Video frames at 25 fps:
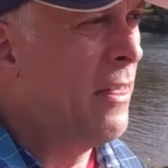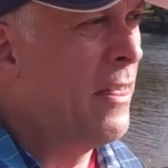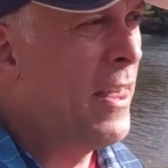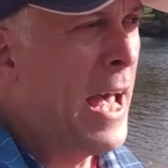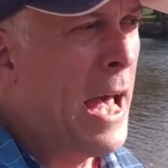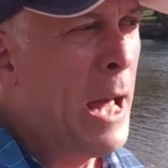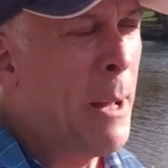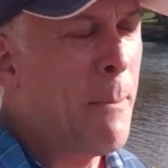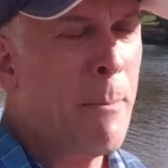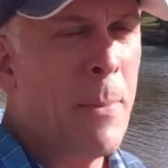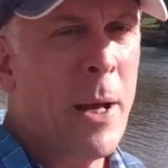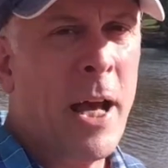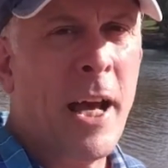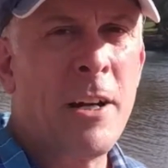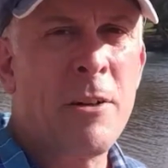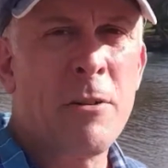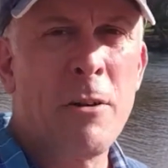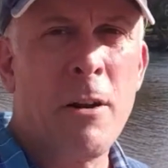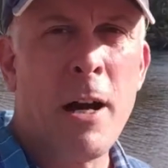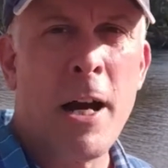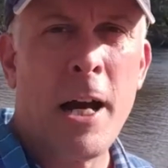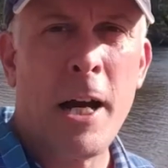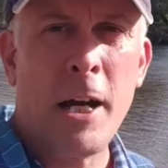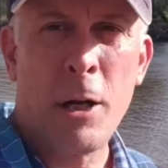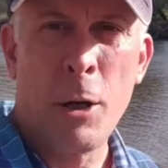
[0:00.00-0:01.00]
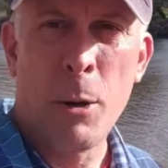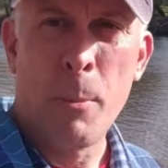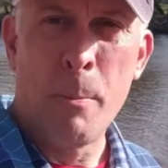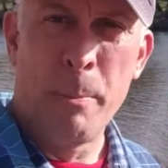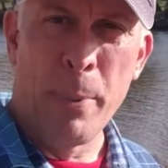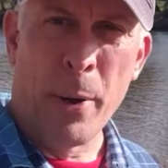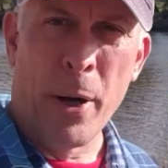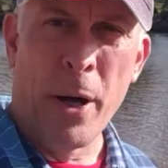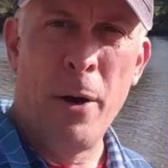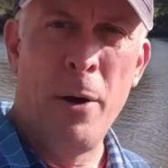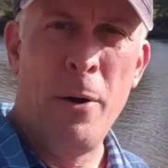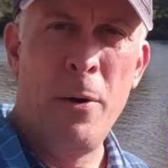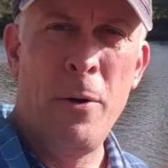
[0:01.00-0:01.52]
that
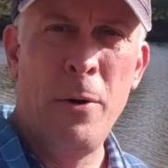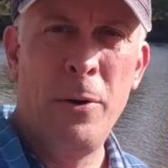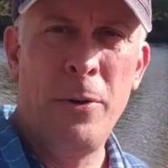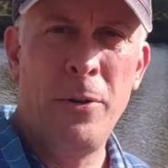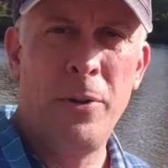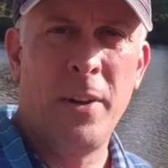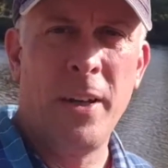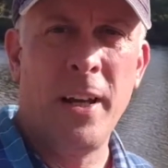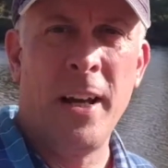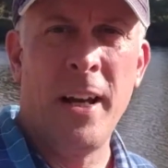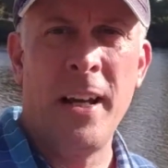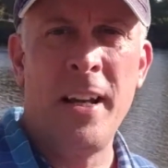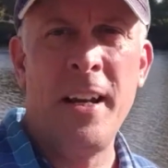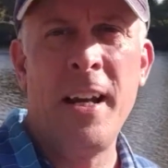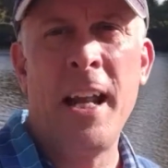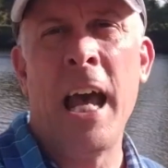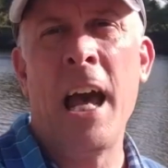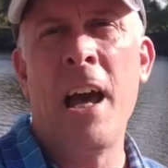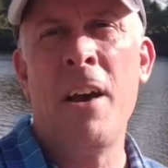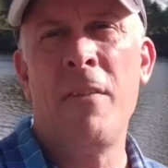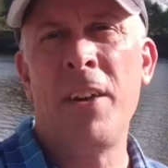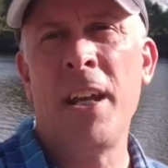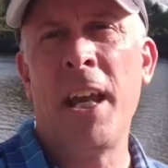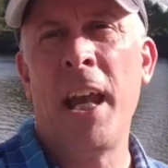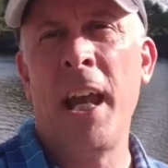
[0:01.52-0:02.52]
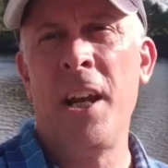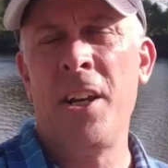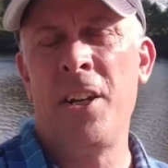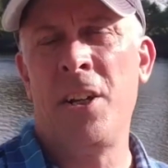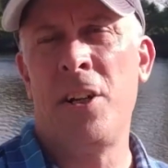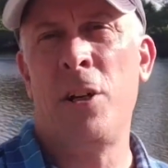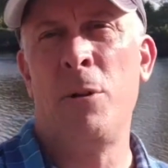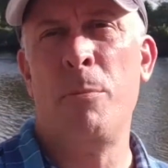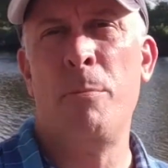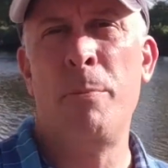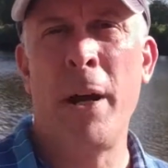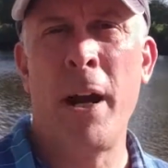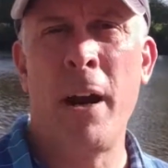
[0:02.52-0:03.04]
bedrock posed a
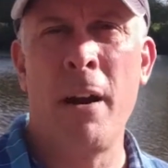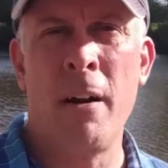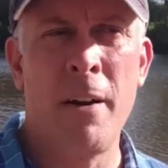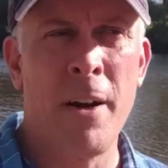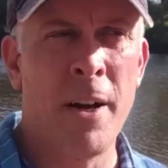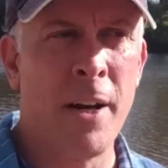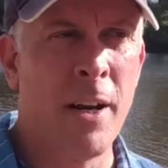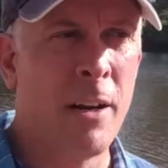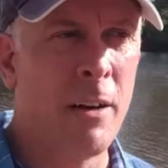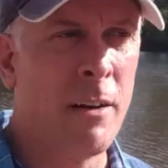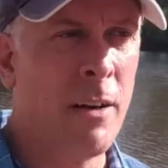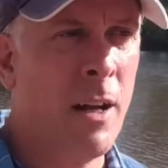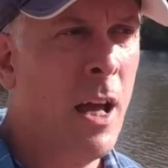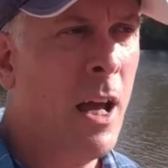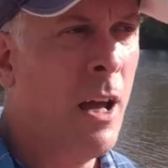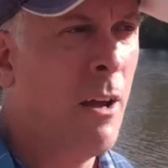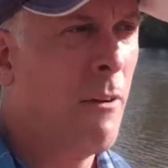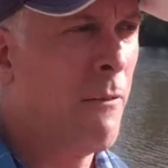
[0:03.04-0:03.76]
navigational barrier